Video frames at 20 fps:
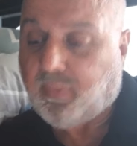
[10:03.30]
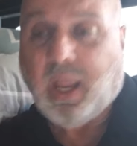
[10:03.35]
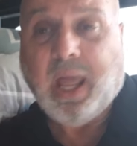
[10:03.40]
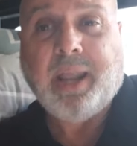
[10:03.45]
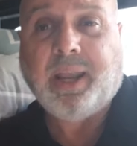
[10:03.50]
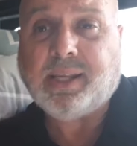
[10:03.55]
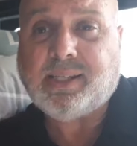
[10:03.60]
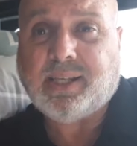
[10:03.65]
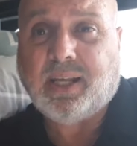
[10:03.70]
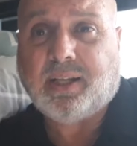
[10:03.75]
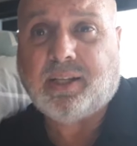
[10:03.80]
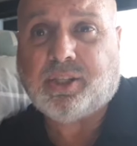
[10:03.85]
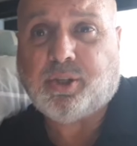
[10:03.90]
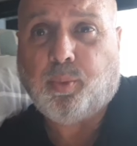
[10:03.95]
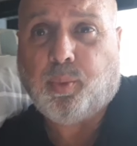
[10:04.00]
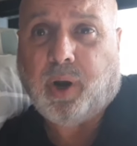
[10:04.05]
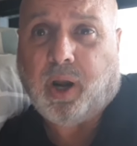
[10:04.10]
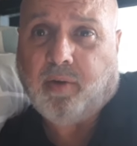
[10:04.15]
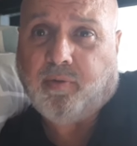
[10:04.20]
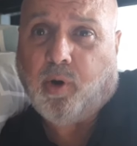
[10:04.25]
and I said it's
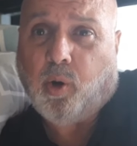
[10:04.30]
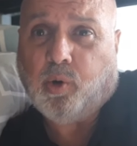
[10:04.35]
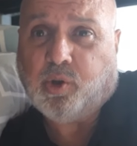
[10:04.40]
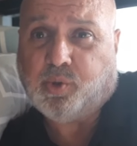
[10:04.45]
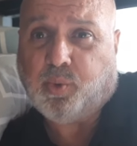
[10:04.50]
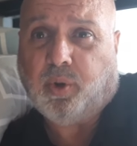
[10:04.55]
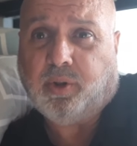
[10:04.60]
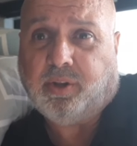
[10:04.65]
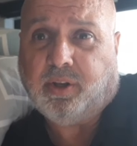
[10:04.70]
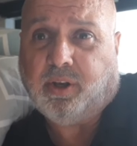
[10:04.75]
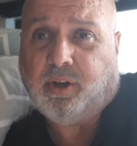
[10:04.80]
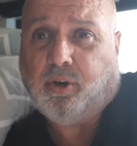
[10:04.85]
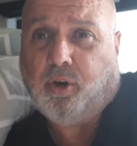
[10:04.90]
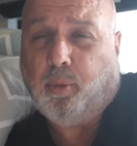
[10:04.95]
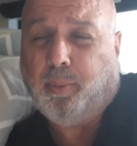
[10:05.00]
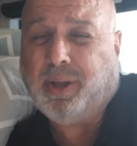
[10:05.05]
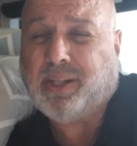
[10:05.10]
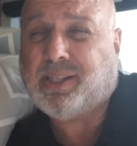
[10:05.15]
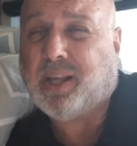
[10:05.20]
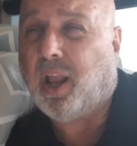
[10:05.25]
somewhere I've always wanted to
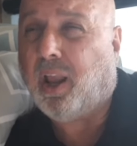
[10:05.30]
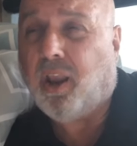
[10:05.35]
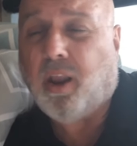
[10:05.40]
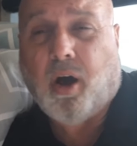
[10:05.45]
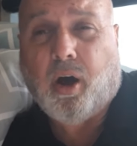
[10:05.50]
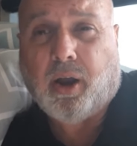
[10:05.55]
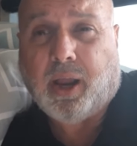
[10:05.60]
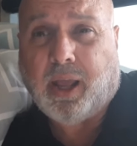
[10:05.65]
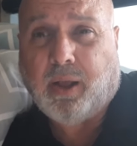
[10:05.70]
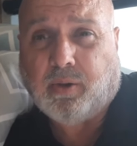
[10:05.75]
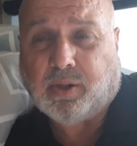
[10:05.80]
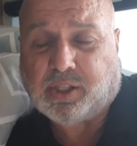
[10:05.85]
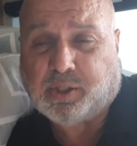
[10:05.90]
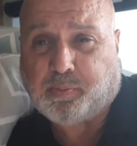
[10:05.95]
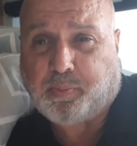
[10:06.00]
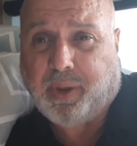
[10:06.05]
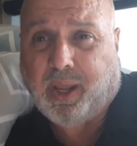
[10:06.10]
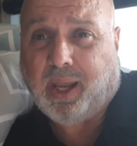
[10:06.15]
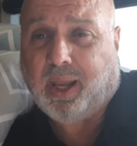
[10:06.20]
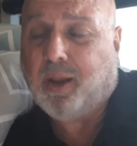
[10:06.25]
come. It's a long old
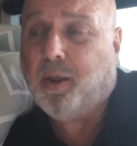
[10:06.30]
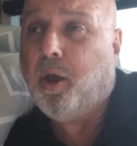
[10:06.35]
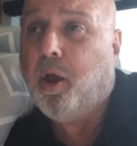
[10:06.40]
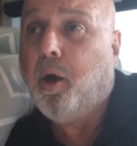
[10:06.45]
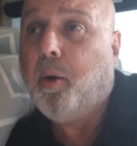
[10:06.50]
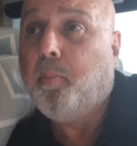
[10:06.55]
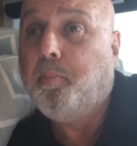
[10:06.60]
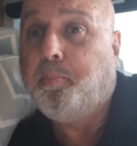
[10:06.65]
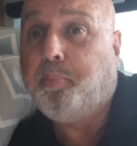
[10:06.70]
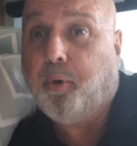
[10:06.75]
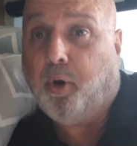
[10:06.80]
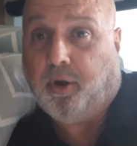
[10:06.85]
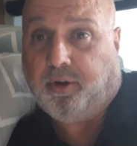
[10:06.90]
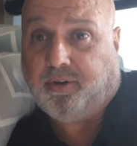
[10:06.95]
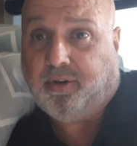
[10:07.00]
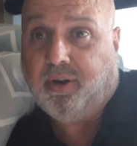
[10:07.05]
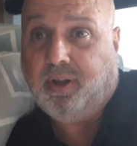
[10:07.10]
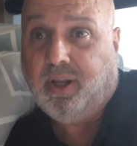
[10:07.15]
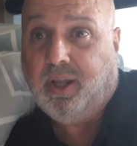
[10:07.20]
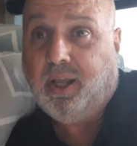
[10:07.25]
spin,
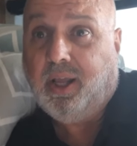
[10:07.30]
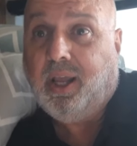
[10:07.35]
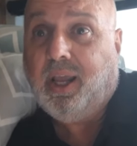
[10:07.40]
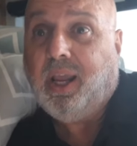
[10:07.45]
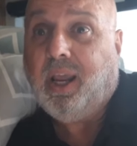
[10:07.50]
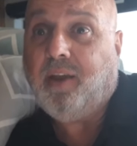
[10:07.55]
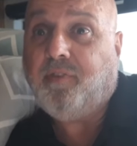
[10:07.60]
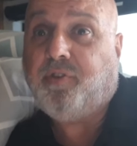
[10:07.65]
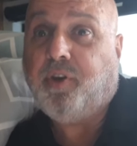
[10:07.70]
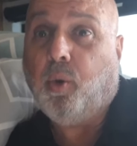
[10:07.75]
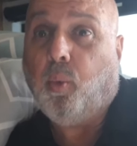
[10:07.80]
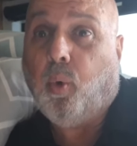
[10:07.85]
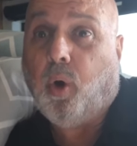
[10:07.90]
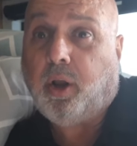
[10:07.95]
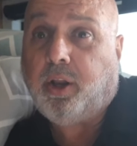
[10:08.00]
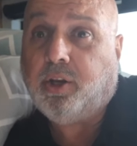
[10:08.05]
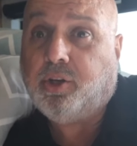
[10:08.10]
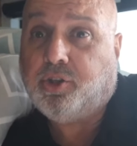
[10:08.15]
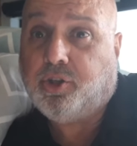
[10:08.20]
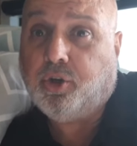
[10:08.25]
but if you
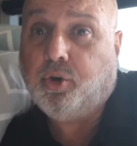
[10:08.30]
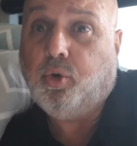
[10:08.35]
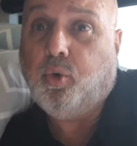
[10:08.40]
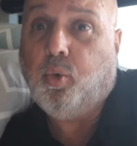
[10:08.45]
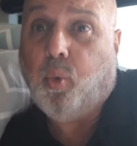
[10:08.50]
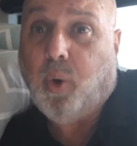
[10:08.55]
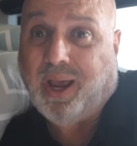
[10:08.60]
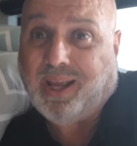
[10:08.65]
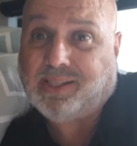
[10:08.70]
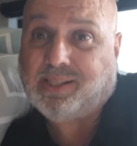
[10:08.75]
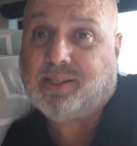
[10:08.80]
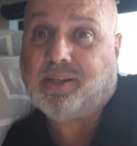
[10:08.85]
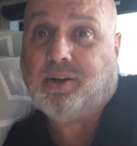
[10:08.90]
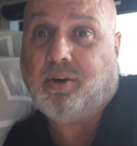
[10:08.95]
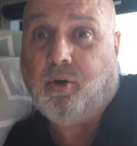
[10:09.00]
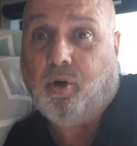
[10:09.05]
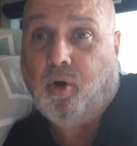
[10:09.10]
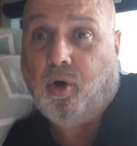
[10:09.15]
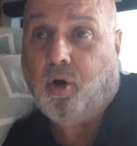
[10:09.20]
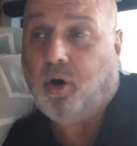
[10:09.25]
want to do West
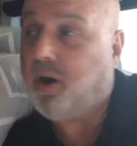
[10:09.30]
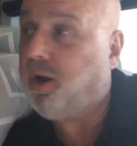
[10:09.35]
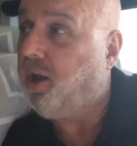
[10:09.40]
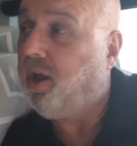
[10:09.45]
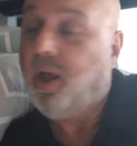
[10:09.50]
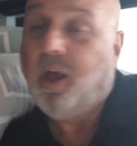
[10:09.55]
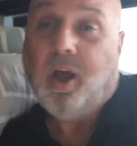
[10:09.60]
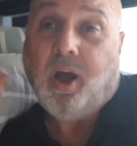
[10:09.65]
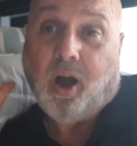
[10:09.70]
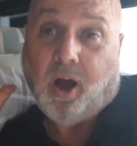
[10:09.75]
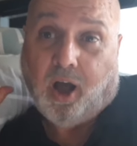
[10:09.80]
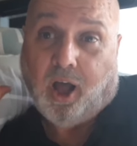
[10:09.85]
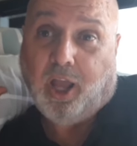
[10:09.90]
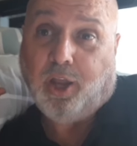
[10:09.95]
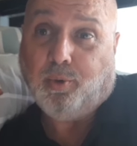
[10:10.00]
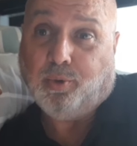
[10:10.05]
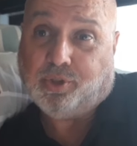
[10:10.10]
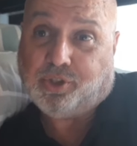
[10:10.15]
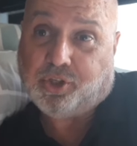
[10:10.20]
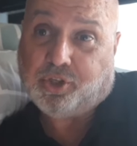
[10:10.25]
Cork,
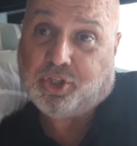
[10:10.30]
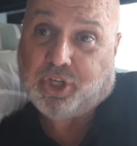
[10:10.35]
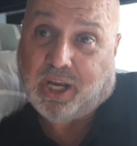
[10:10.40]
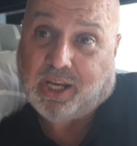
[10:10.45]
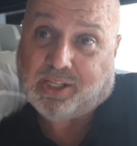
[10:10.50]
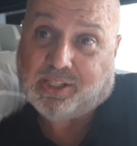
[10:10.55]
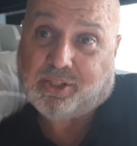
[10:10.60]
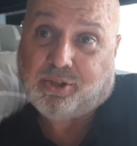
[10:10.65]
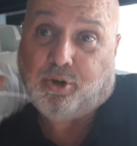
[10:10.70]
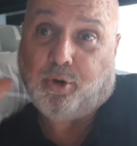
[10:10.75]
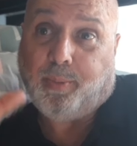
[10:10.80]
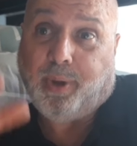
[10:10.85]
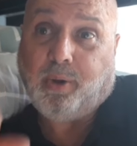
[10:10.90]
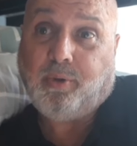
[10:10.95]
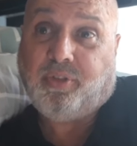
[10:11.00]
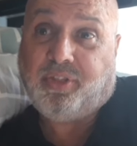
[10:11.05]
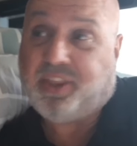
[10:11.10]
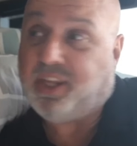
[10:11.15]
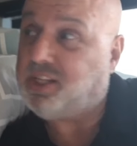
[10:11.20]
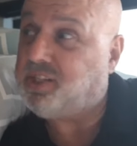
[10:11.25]
I would suggest come
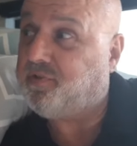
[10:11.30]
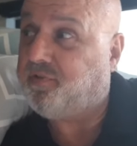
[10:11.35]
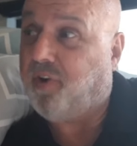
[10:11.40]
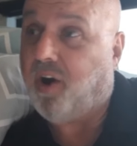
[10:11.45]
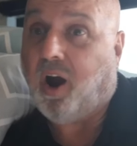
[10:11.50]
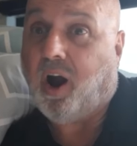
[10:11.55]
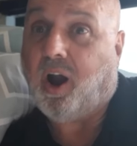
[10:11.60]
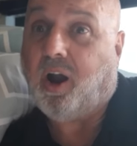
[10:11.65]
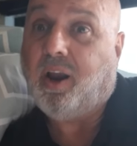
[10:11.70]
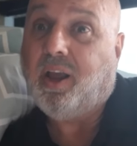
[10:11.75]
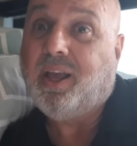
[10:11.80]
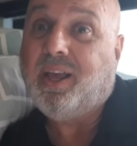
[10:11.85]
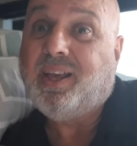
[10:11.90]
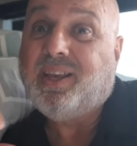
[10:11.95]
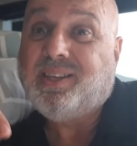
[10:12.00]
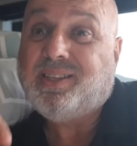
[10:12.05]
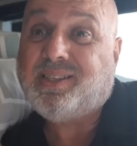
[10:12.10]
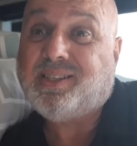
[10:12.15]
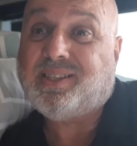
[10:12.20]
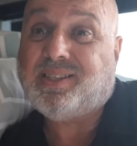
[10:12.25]
out this far
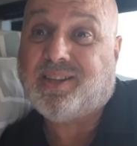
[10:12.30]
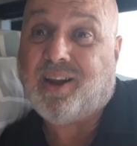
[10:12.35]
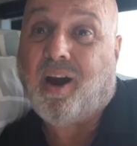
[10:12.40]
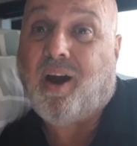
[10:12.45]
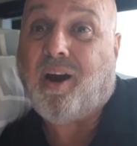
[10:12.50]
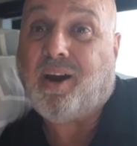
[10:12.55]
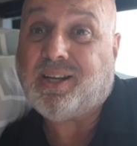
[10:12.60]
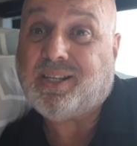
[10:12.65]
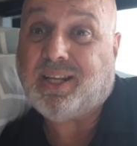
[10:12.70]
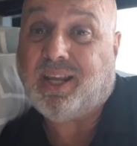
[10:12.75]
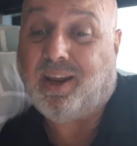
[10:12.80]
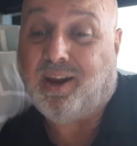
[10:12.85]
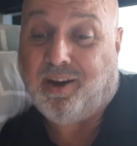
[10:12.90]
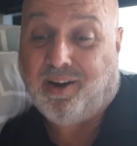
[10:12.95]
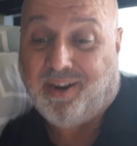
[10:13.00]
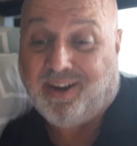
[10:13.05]
start here.